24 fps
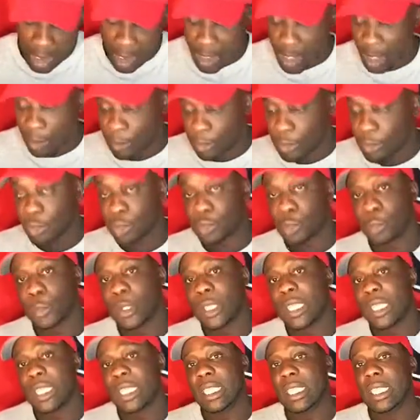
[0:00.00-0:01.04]
Number
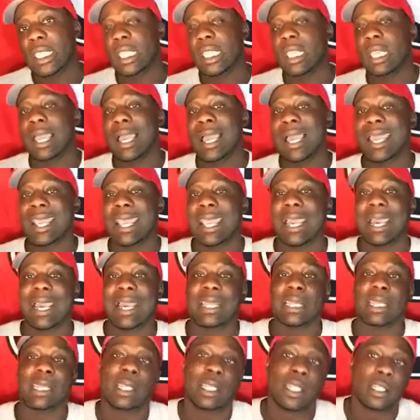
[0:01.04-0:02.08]
three, I
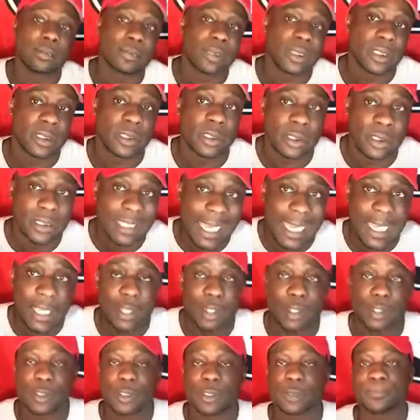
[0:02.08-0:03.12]
got Clemson
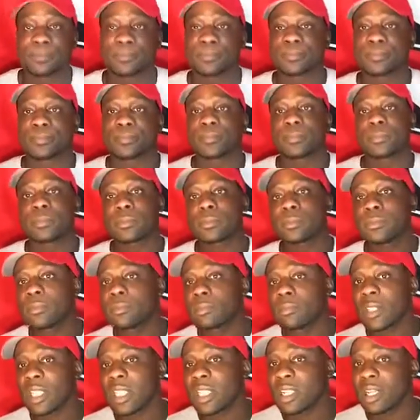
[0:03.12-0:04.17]
Tigers
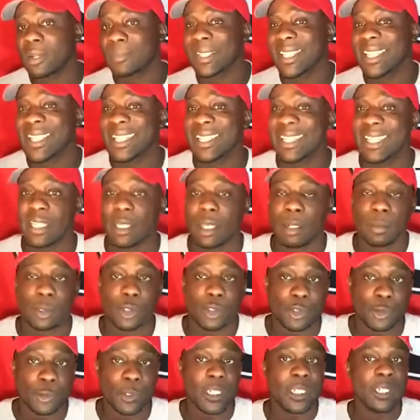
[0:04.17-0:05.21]
coming in at number
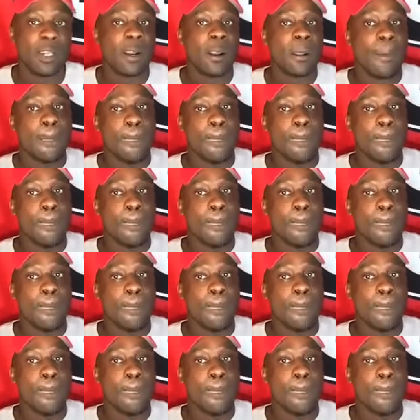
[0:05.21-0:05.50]
three.